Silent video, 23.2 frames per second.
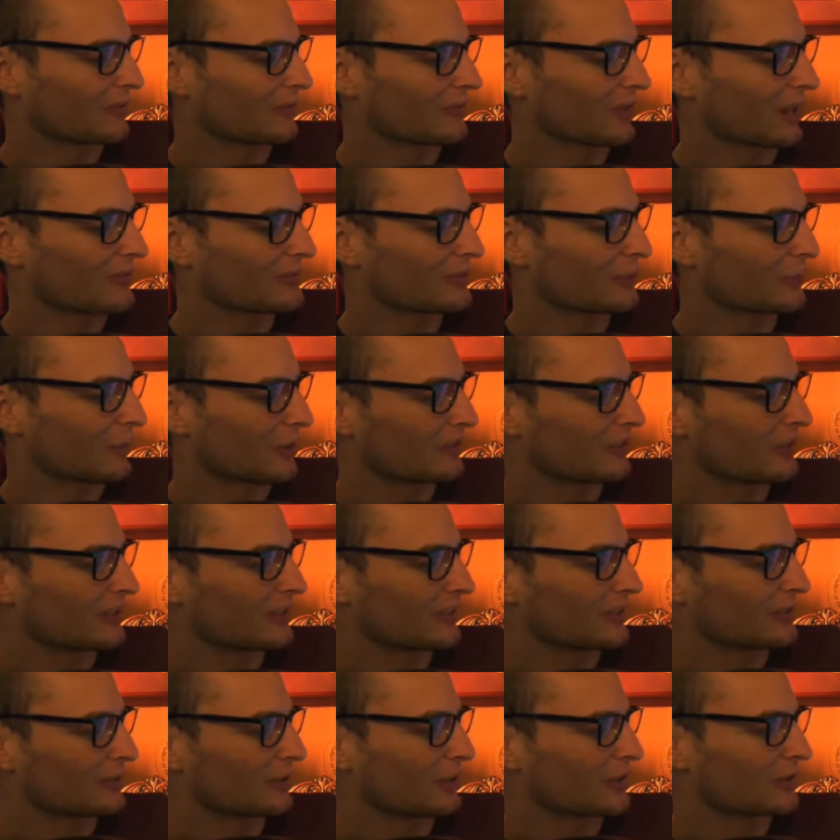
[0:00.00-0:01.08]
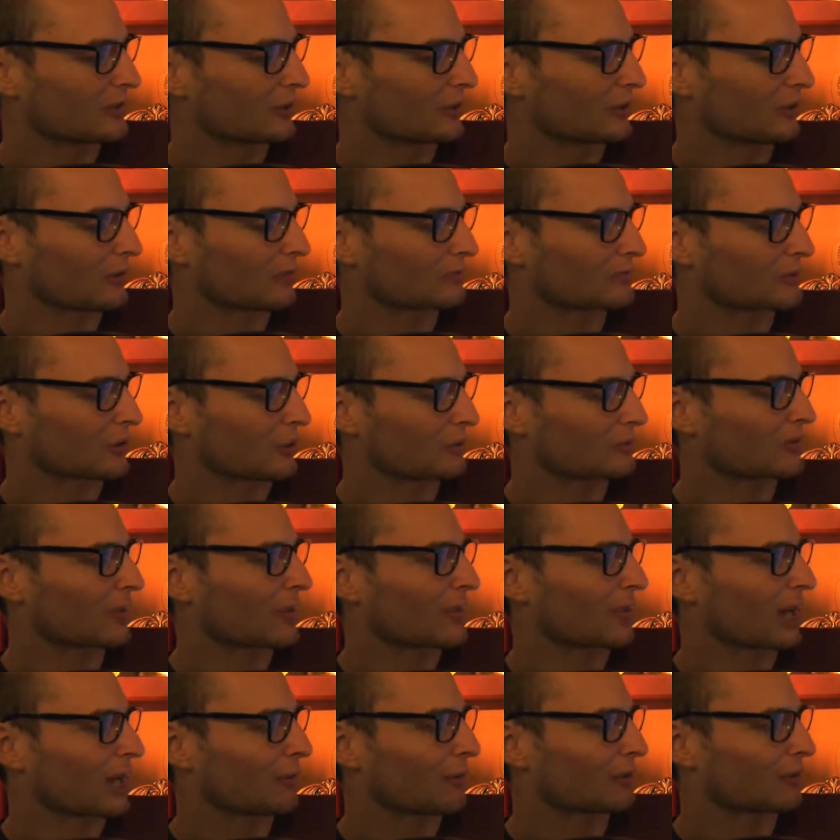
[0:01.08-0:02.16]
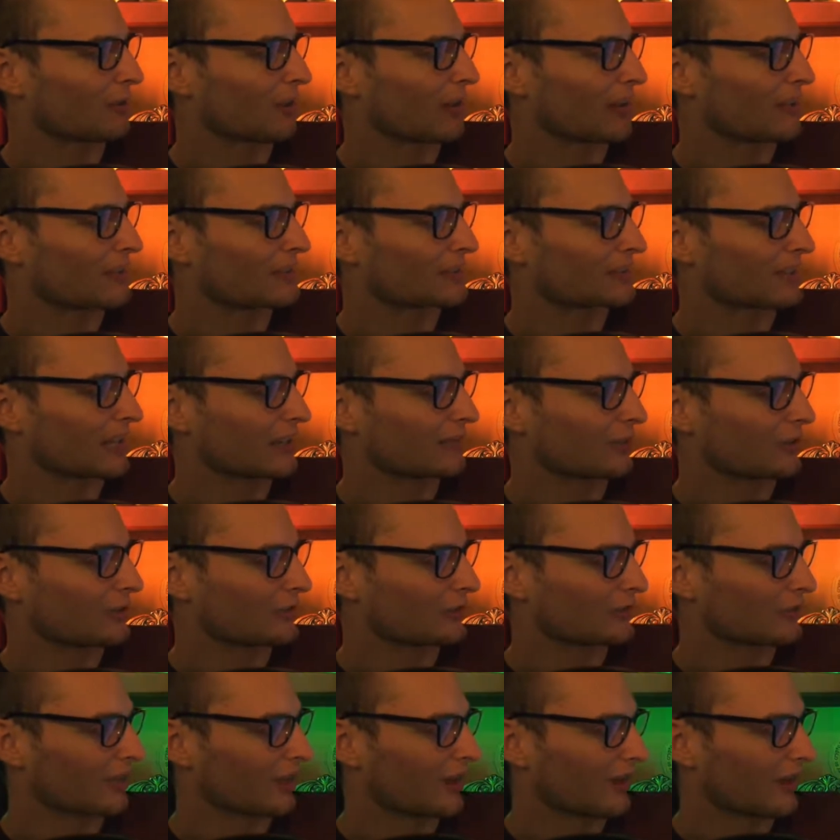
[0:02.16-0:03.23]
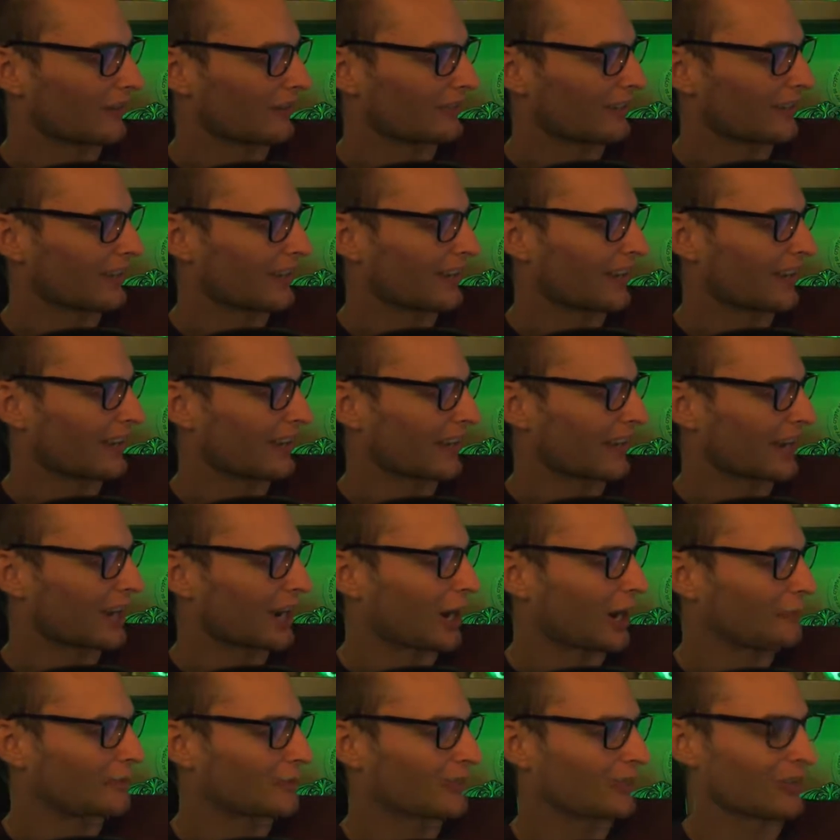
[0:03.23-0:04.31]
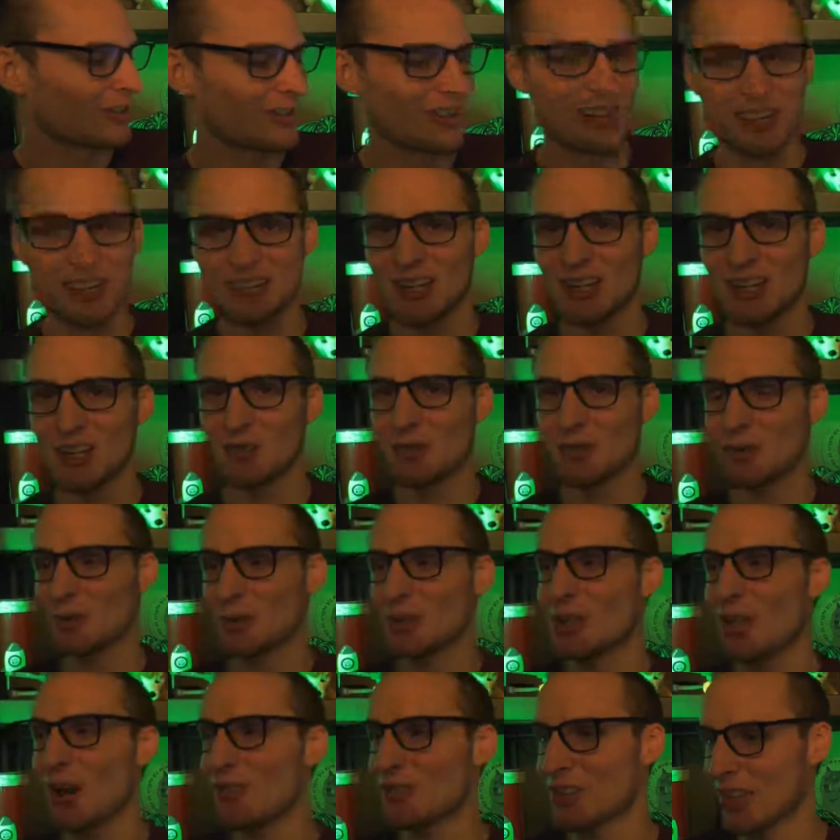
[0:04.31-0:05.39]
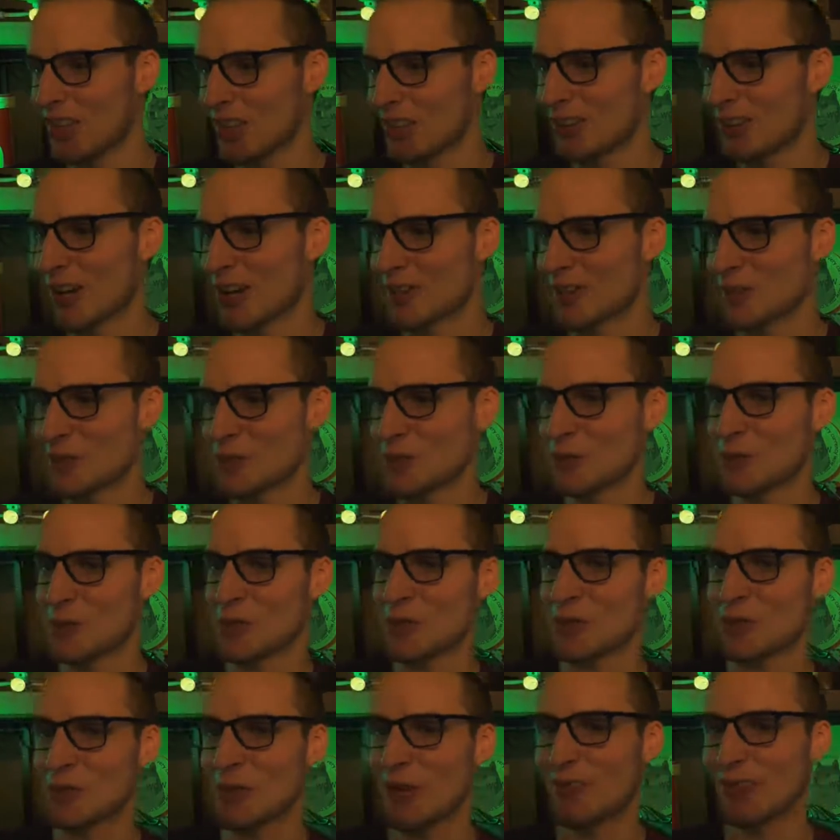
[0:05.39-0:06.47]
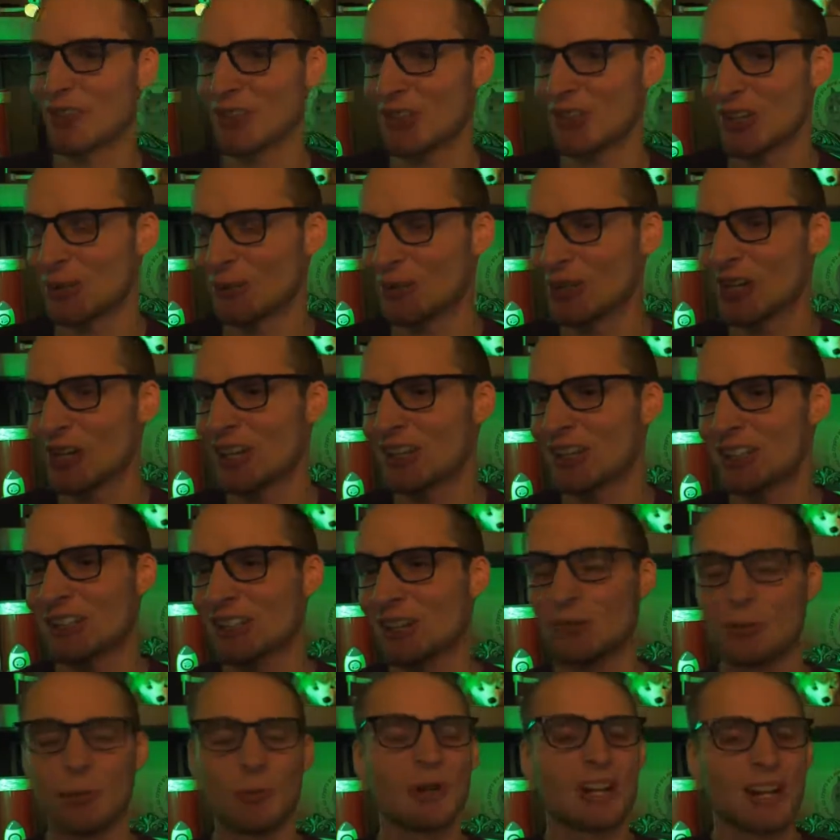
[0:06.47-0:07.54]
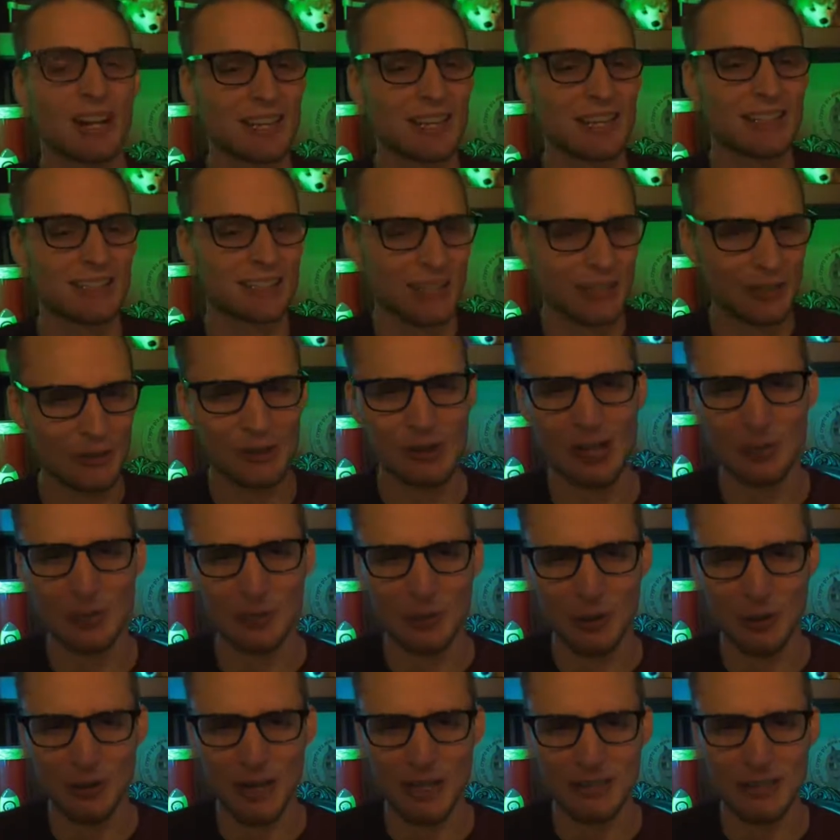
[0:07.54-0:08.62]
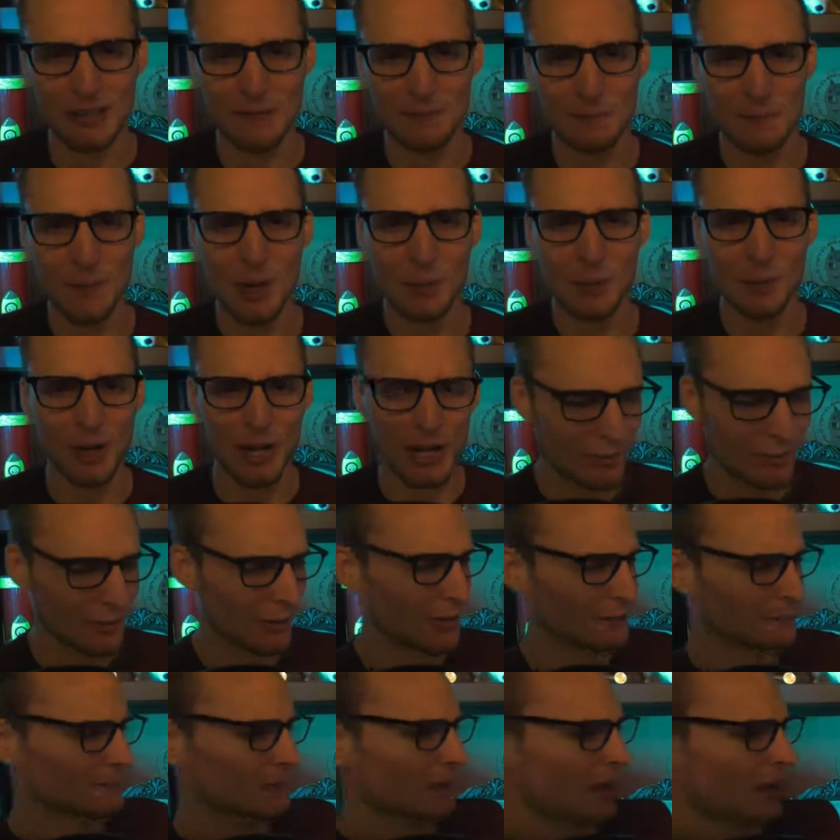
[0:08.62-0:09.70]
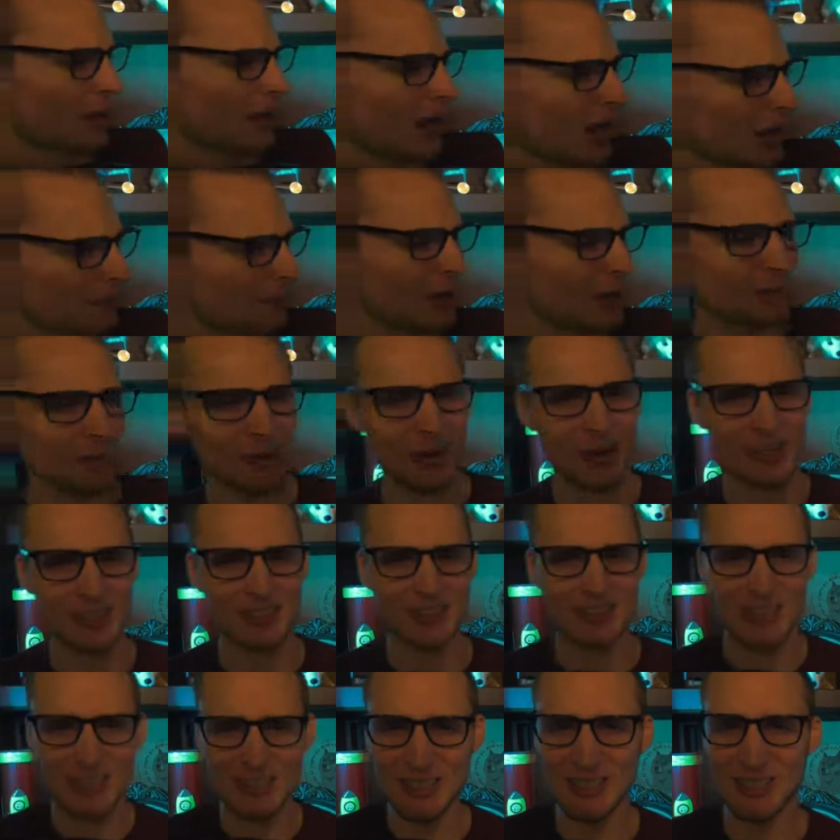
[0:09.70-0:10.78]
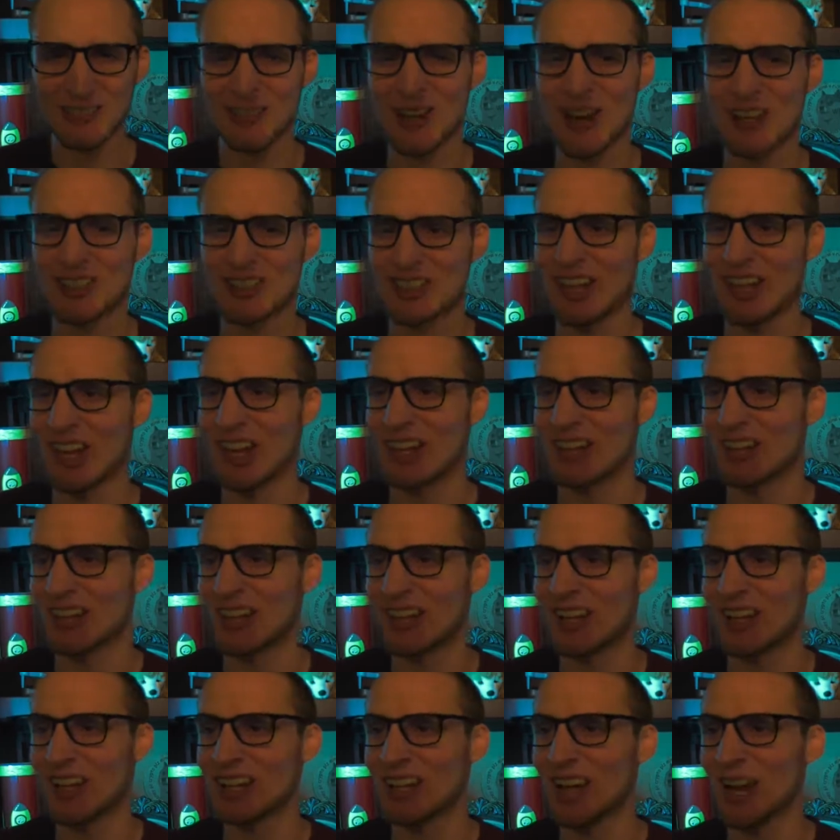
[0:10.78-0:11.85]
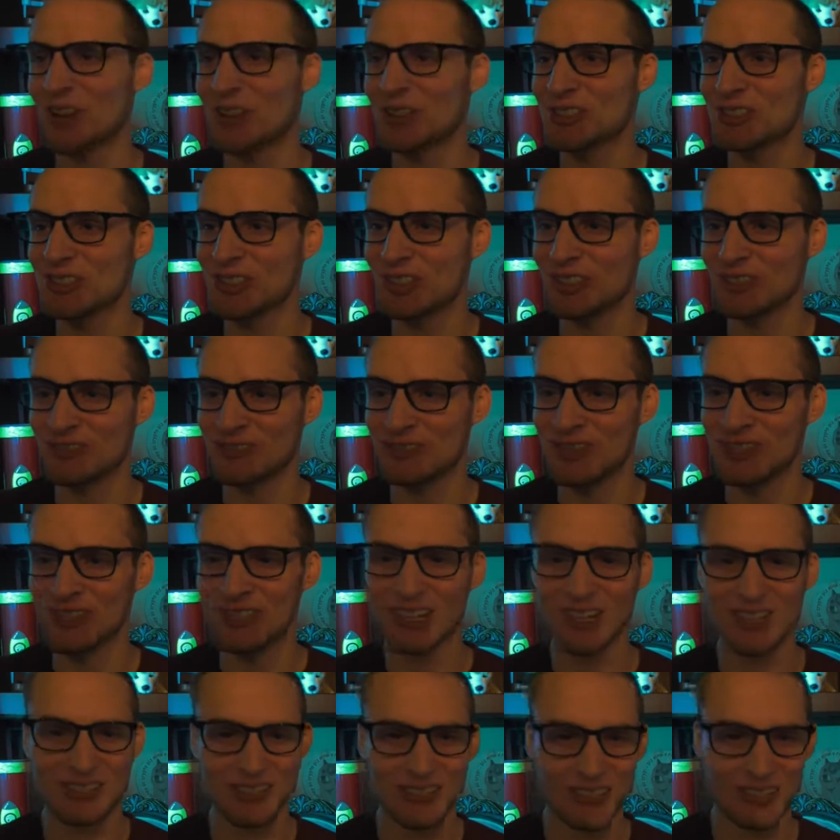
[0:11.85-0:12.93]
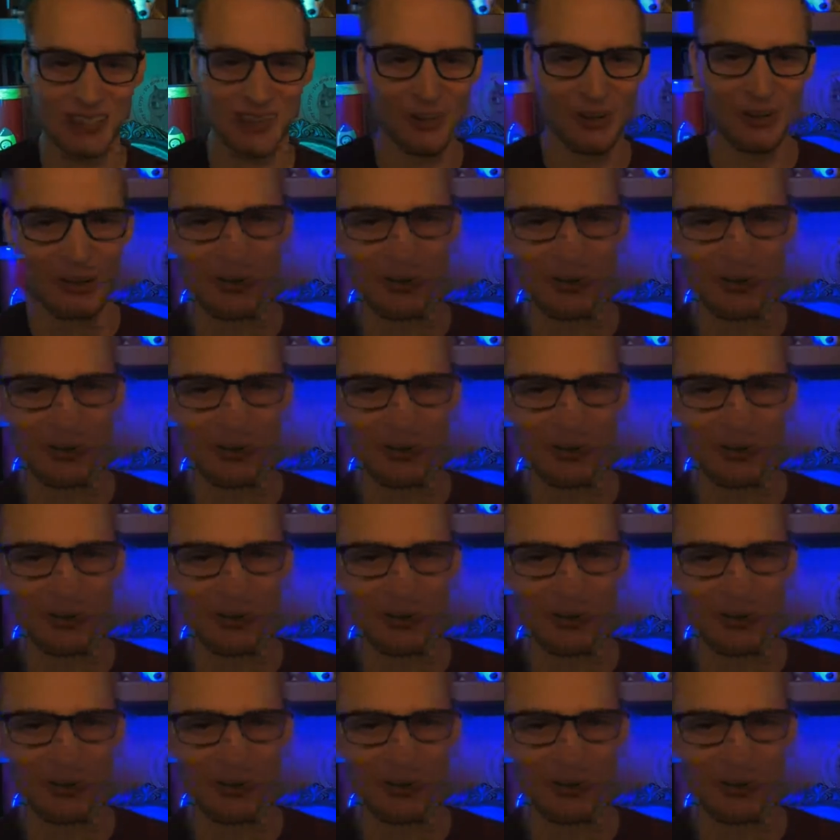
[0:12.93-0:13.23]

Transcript: Not too much. He did tweet, don't take out what you hate, save what you love. And I commented under this, we love you, Elon. We do love Elon. We're gonna continue to let him know that. But anyway, I'm Matt Wass. This is Final Stand, and I will see you in the next video.